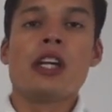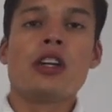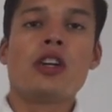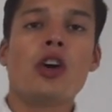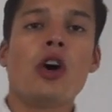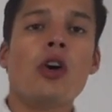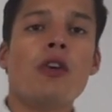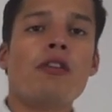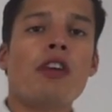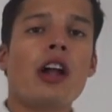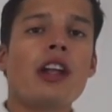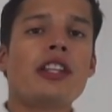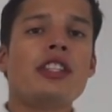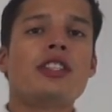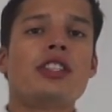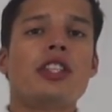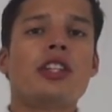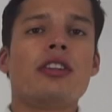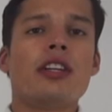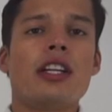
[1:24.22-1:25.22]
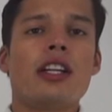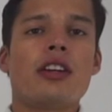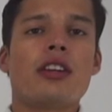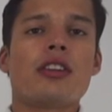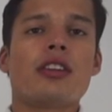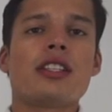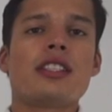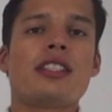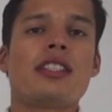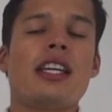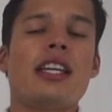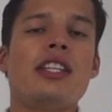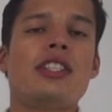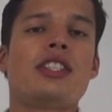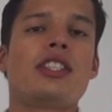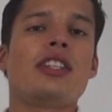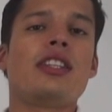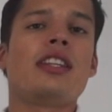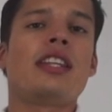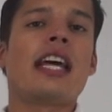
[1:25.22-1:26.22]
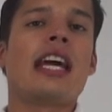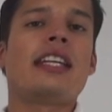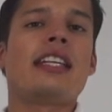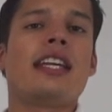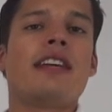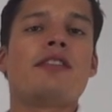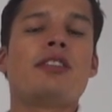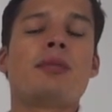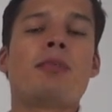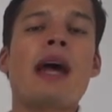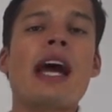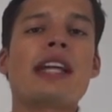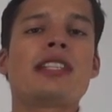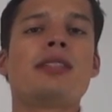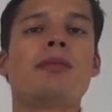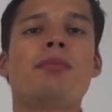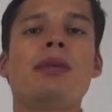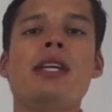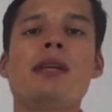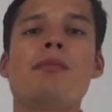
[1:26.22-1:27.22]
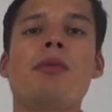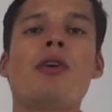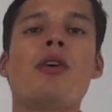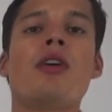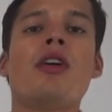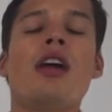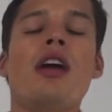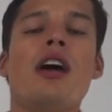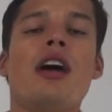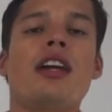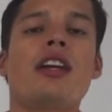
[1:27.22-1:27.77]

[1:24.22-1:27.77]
Go volunteer in an organization that gives back to people,